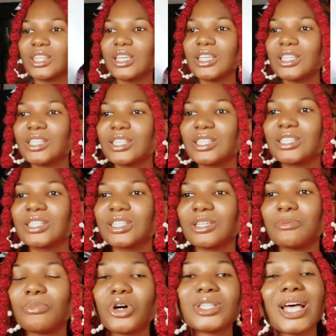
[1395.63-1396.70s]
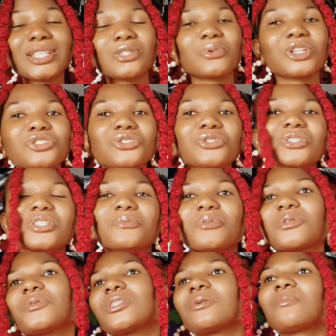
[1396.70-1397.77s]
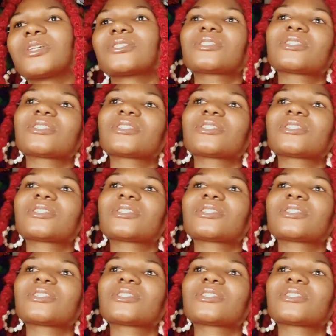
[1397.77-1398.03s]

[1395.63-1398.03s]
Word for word: this, but that's when you use this, but what am